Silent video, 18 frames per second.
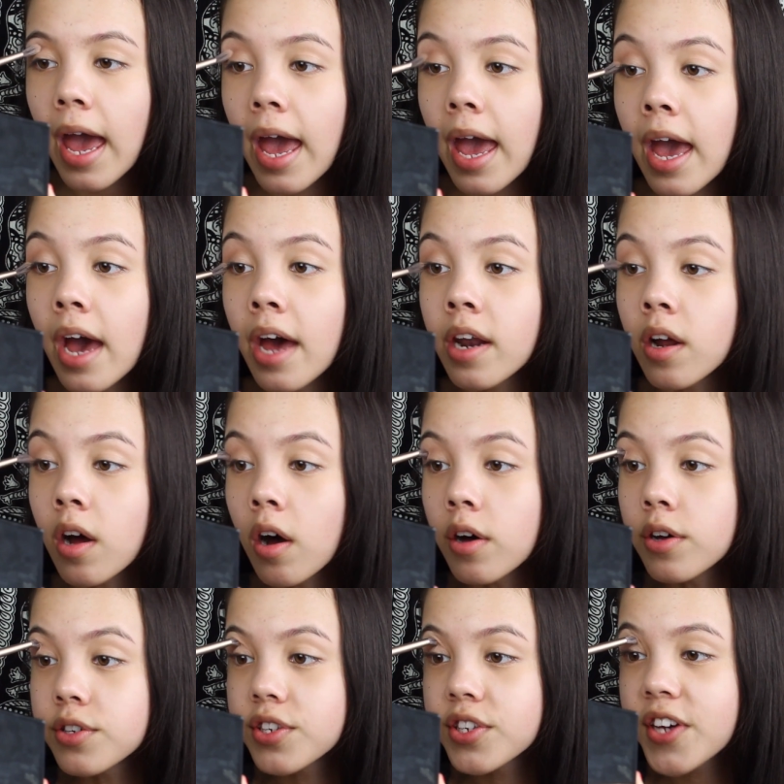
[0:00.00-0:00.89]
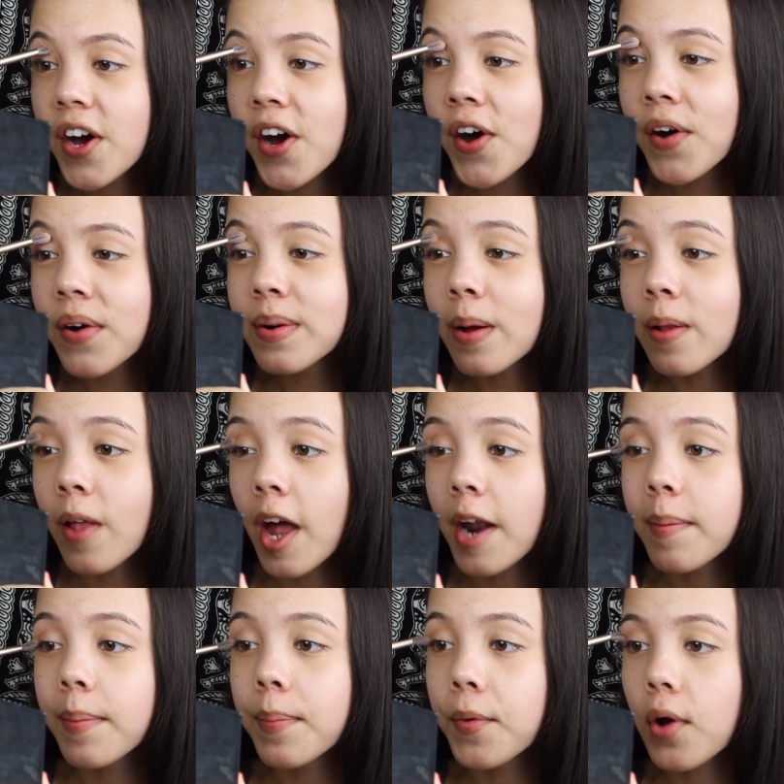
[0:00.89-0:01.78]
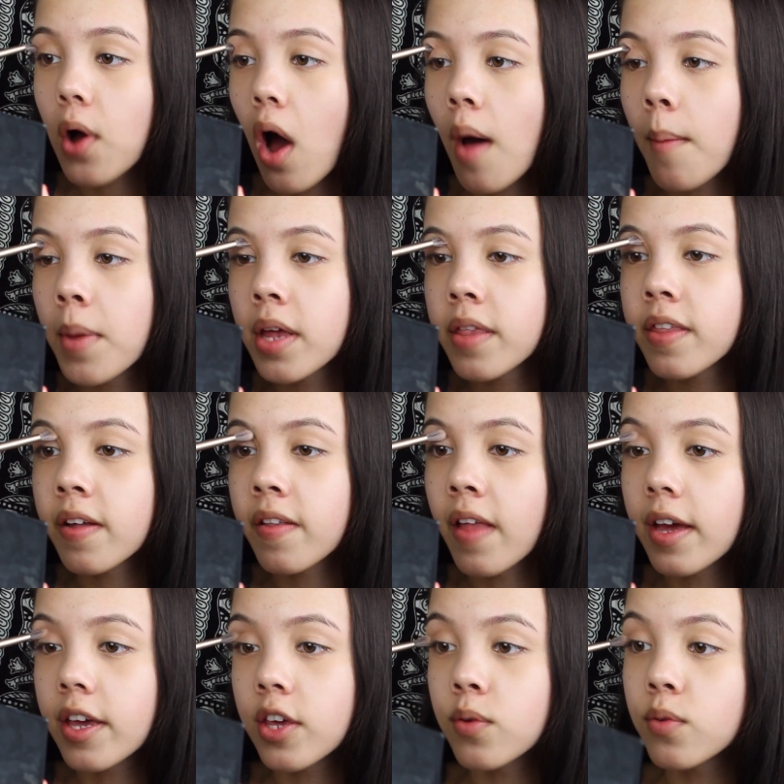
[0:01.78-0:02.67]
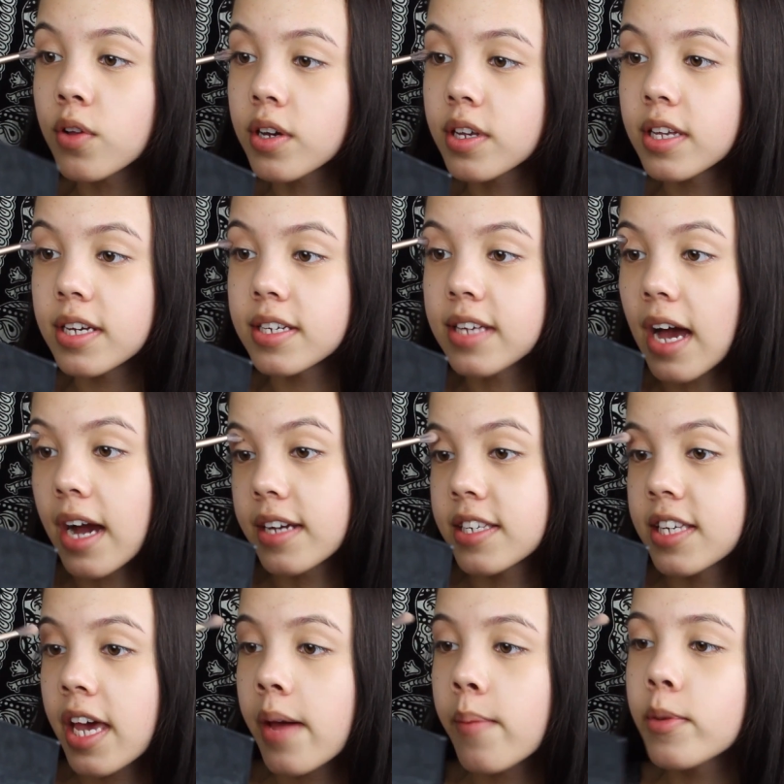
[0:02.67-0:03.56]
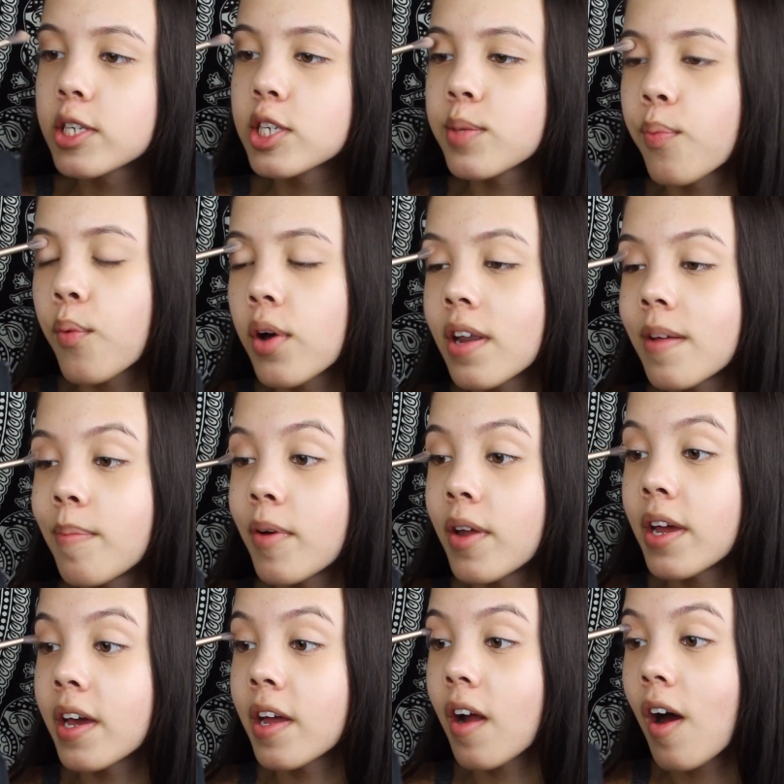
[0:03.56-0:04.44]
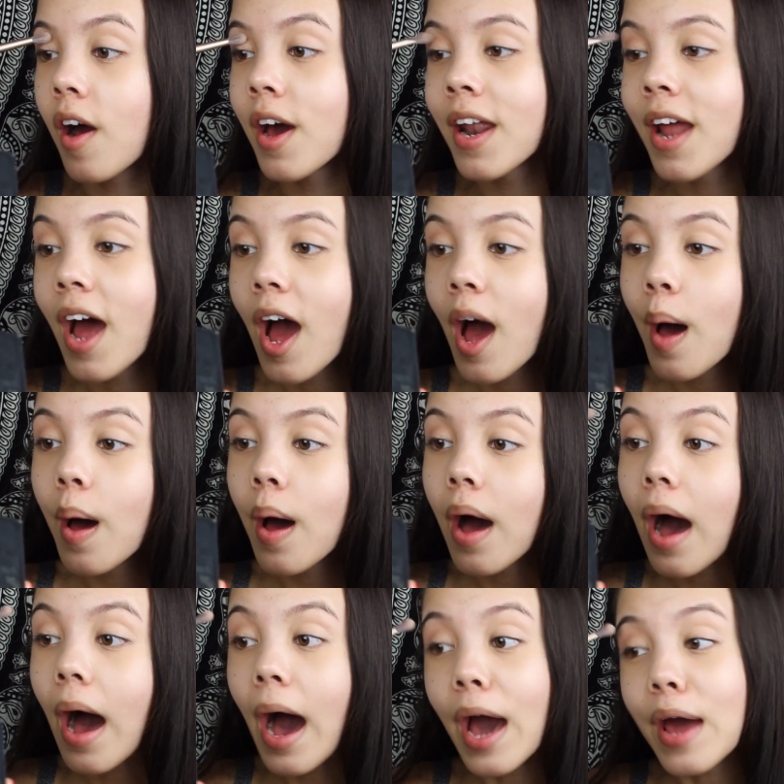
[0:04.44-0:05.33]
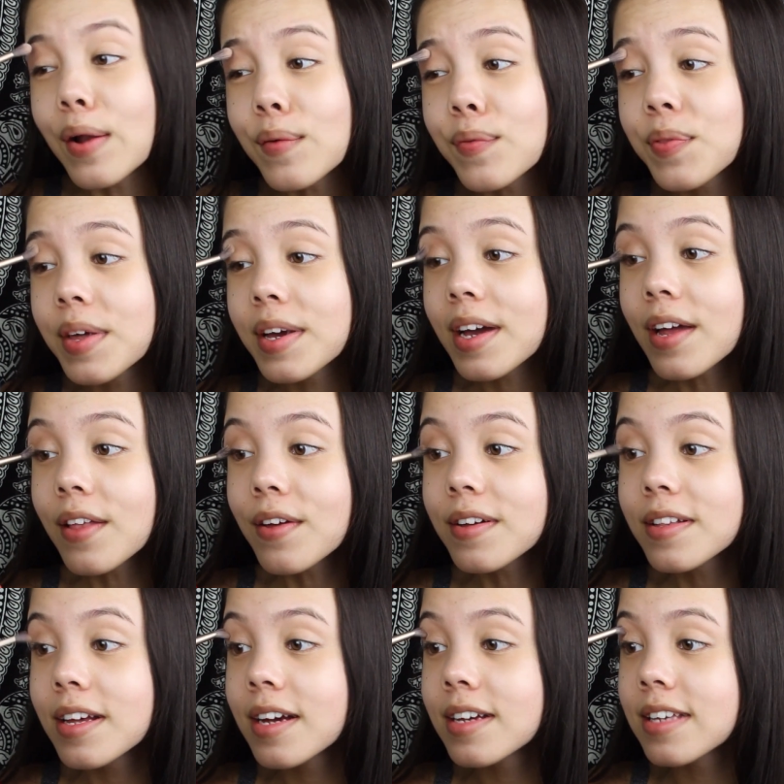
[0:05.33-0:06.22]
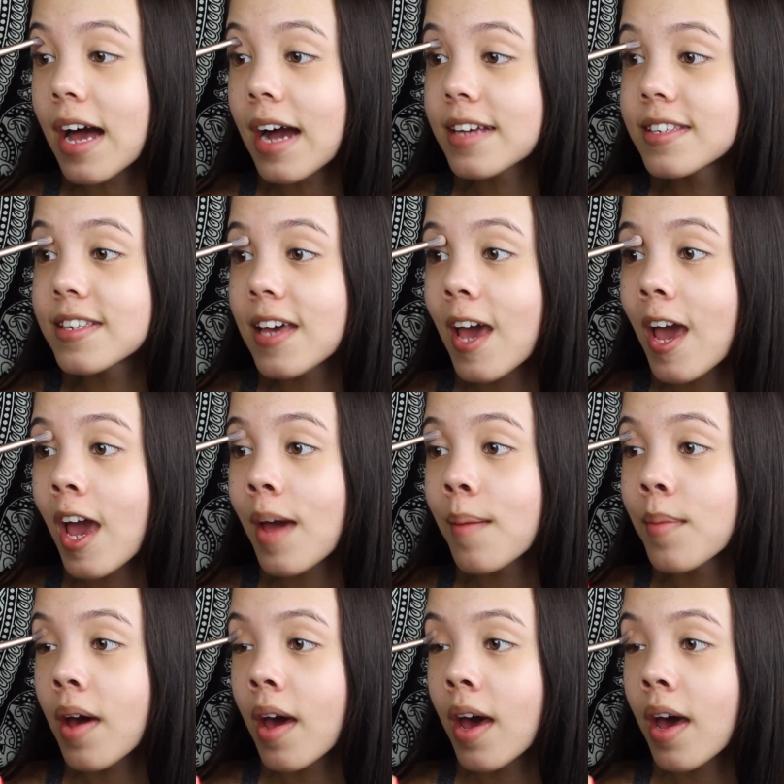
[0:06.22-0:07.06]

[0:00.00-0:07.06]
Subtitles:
And also, a lot of people comment that like you look the exact same, what's the point of putting it on? I don't think I look the exact same,